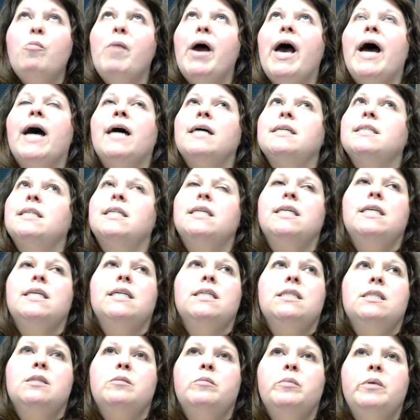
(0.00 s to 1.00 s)
badly
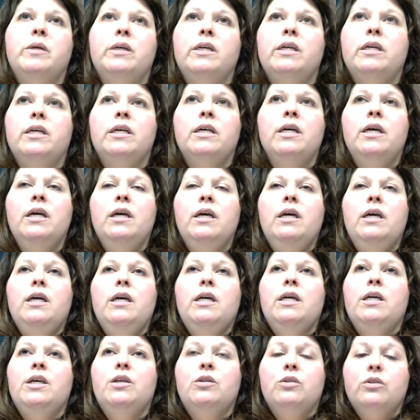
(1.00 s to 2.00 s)
to be
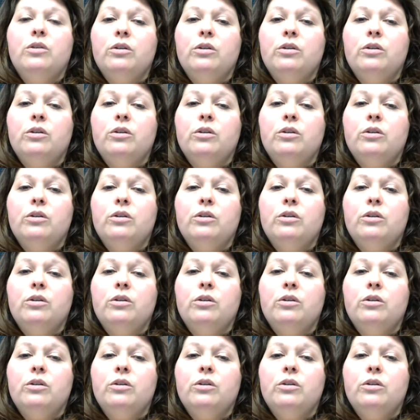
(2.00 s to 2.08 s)
in